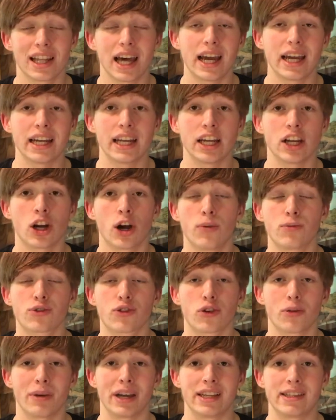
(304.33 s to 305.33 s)
lighting comes
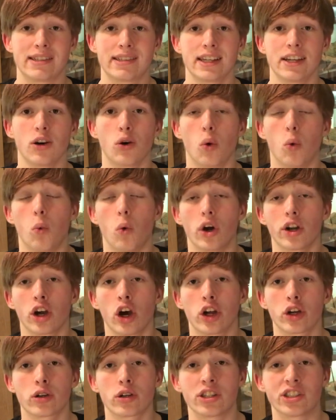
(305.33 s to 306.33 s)
from a single
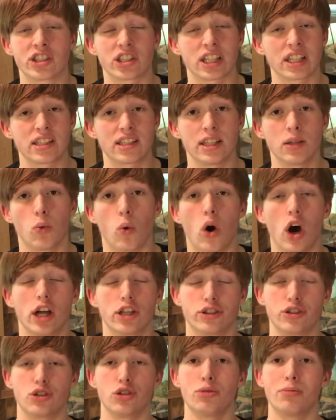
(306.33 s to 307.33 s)
160
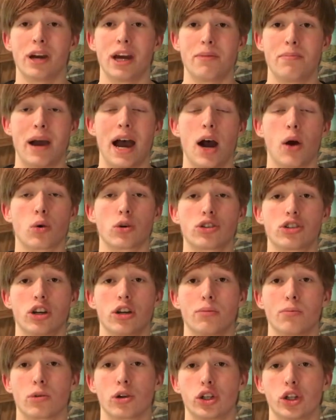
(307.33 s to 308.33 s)
watt Zoomed
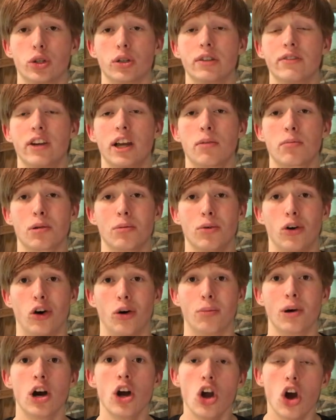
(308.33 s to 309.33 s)
PowerSun mercury vapor
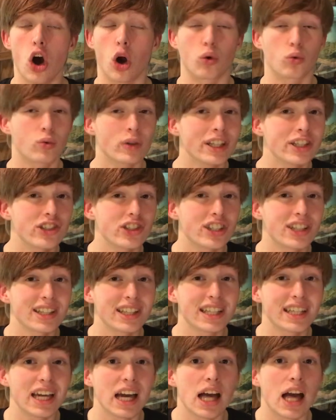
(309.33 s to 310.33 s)
bulb.
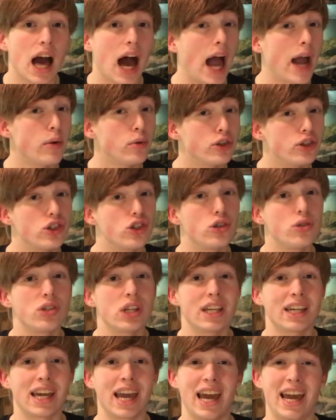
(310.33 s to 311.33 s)
Originally, I was
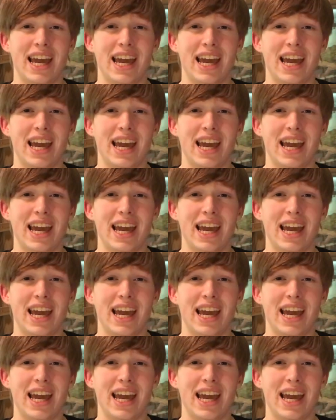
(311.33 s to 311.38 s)
using